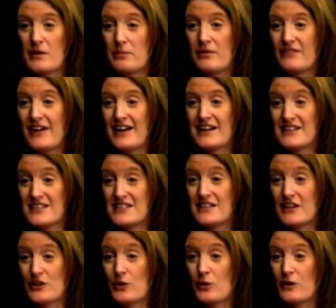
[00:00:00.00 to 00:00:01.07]
we provide to
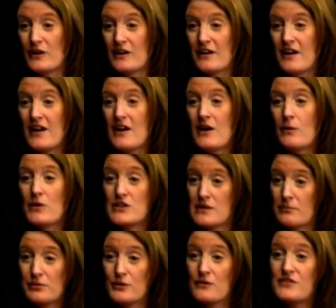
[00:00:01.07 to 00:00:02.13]
city court, which
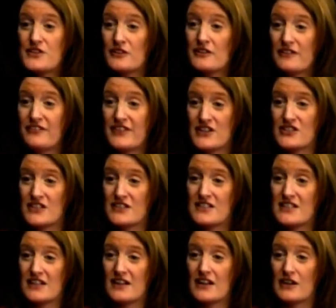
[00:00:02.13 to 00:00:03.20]
improves their
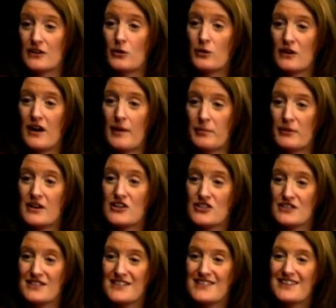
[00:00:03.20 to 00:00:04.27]
efficiency in court
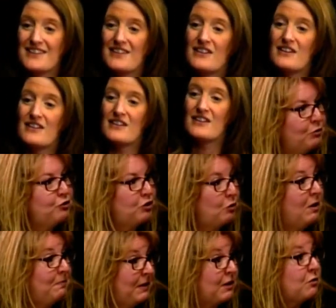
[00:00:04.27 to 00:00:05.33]
operations. So it's when people
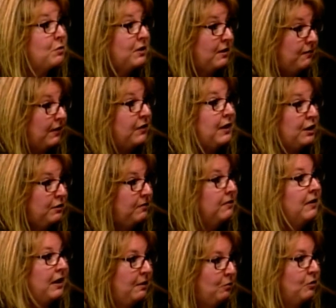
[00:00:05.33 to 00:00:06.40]
show up, that's when they find they,
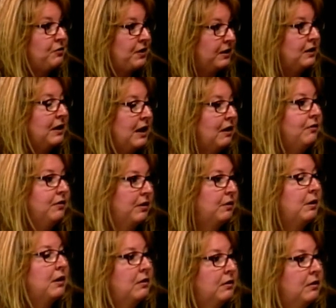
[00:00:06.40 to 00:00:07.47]
they, they do. They show up
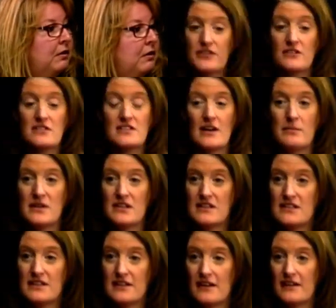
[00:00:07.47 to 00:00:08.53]
on with with their
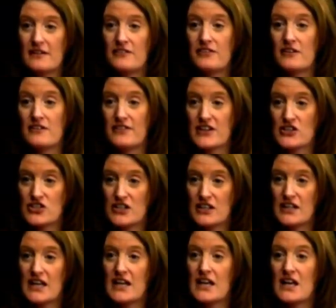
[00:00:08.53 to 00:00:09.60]
summons that they for
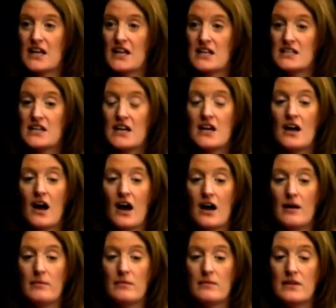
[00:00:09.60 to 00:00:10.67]
eviction, and
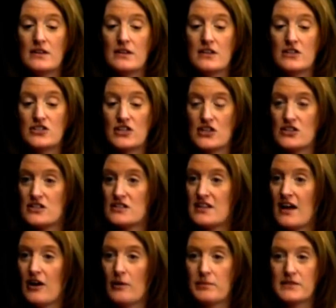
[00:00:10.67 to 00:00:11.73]
um, the judges
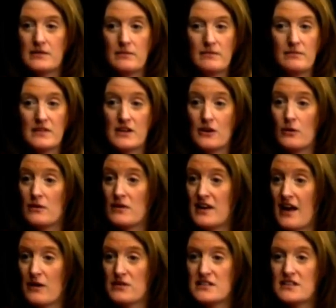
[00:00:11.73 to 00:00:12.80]
help to um, you know
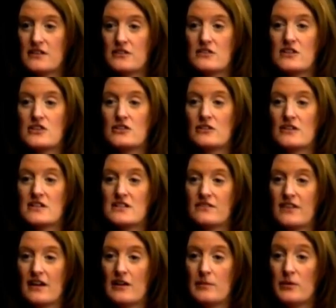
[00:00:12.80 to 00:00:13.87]
announce that there's attorneys
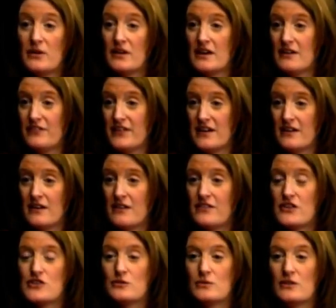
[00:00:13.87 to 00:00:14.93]
available, and if an
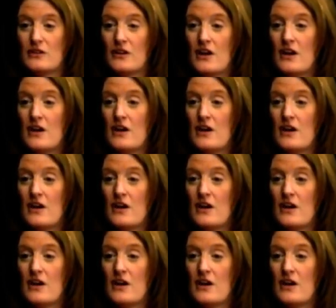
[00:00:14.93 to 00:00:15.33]
individual